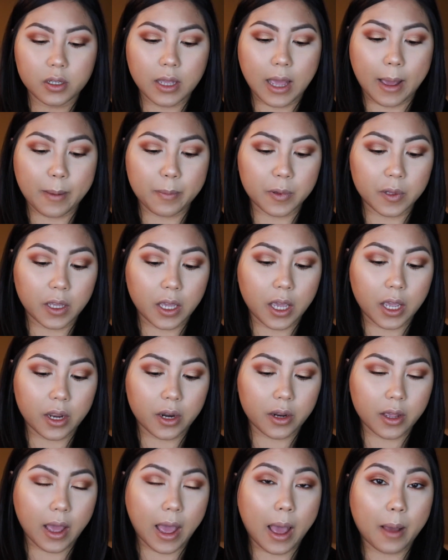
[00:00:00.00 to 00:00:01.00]

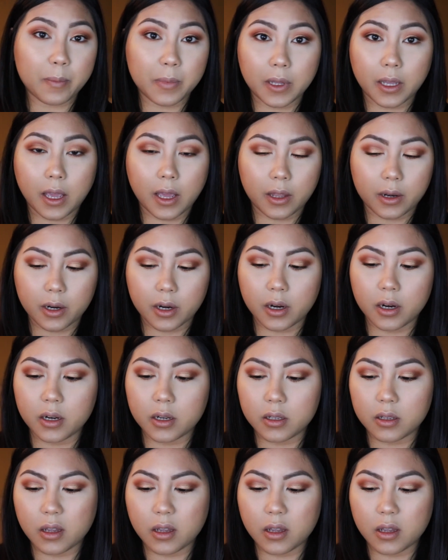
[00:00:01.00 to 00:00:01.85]
applicator.